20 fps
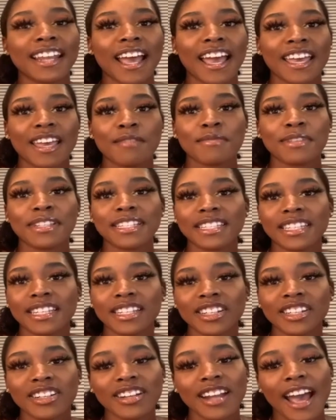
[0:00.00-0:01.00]
I am a
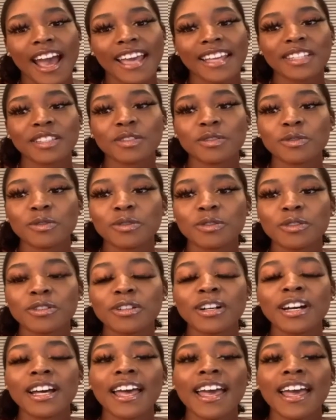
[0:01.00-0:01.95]
senior in high school